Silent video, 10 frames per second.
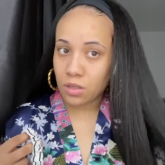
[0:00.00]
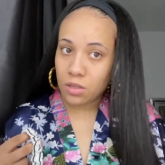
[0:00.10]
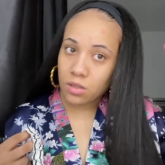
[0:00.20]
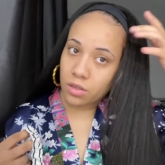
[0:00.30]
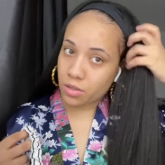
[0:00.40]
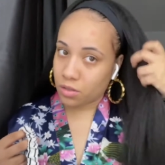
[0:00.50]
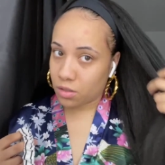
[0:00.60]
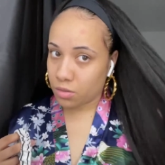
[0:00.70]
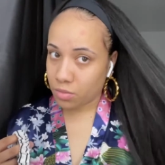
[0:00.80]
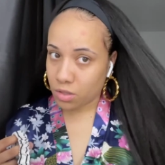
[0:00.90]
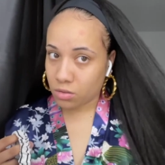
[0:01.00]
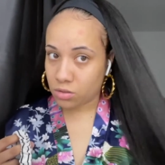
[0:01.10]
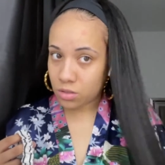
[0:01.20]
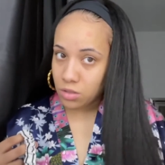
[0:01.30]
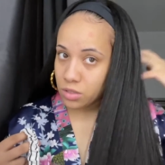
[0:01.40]
Here's up
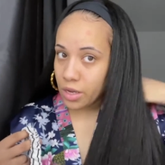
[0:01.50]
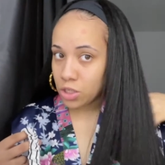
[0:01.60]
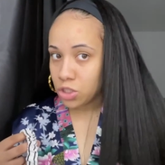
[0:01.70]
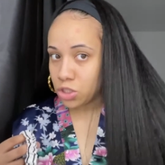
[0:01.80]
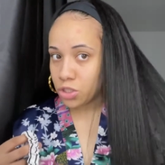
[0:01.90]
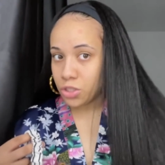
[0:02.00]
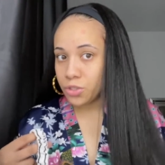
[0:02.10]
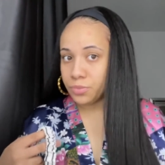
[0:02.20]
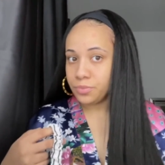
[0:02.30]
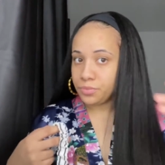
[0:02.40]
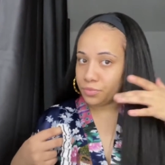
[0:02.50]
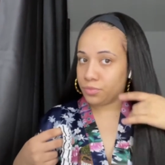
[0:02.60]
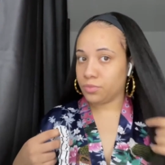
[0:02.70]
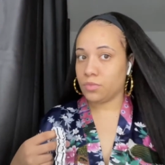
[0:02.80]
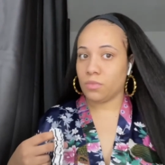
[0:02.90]
close of the texture.
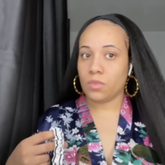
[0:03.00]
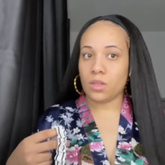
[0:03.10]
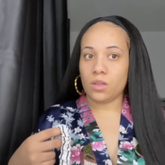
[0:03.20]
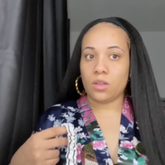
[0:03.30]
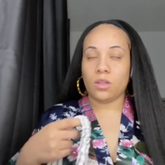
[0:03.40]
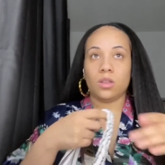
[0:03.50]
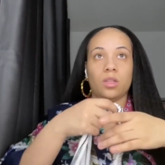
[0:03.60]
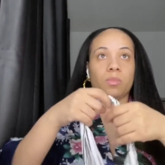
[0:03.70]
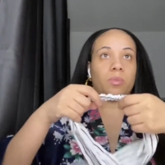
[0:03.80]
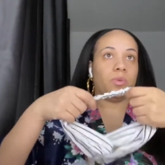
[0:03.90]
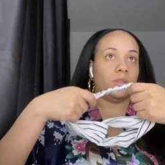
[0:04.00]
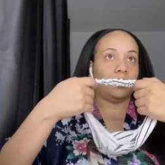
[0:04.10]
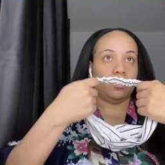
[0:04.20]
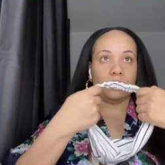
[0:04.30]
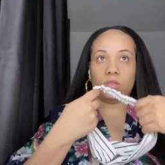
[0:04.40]
Let me put
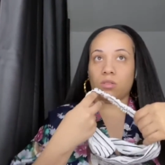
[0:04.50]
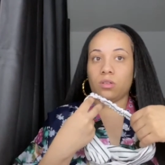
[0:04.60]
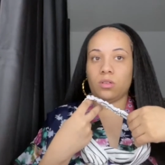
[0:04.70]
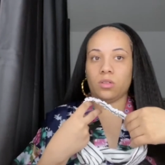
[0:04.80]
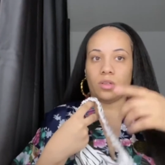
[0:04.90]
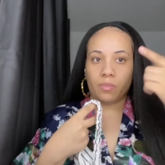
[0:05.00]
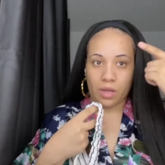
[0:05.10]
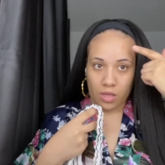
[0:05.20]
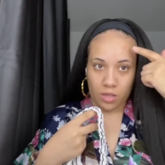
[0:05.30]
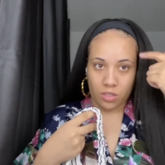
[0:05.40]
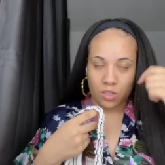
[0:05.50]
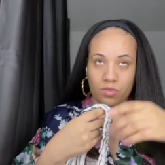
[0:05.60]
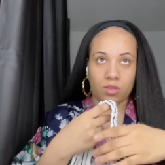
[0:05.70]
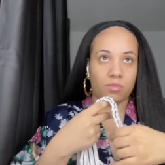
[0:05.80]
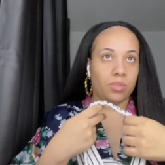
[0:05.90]
this on. Look at my head just
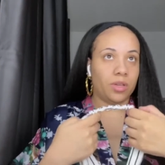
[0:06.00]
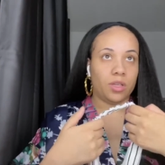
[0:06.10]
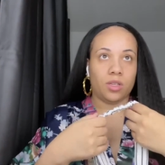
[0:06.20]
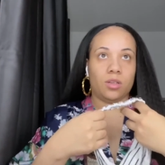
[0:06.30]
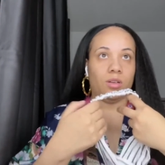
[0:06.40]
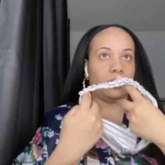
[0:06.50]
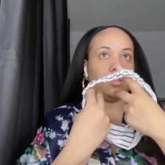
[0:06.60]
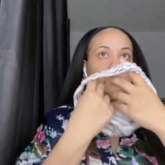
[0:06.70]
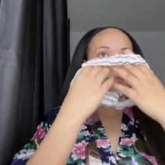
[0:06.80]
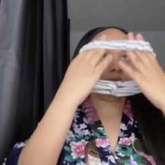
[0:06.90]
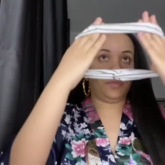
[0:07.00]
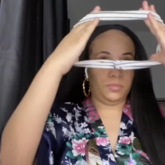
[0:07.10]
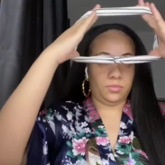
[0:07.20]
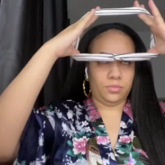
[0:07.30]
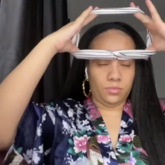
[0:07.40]
from putting um,
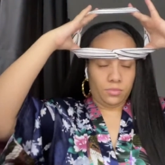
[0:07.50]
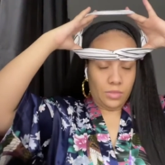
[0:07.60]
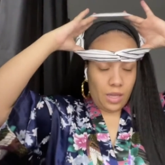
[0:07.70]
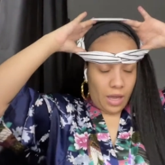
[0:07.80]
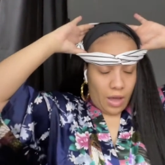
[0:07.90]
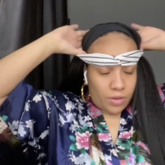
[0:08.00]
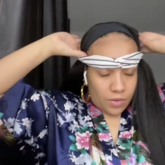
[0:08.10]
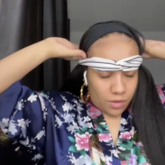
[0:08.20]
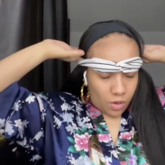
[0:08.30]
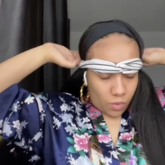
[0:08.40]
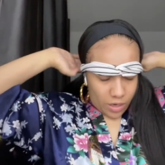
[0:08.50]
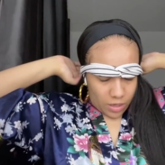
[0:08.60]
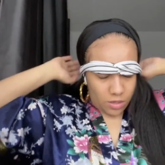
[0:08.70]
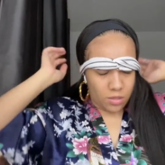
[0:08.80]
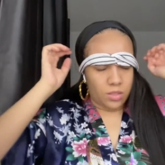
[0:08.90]
I don't even know what I
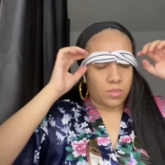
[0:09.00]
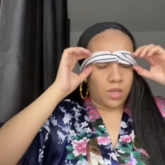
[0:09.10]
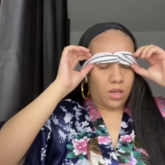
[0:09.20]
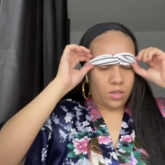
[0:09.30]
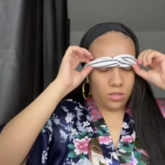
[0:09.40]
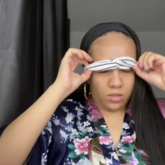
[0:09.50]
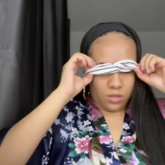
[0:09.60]
did, to be honest.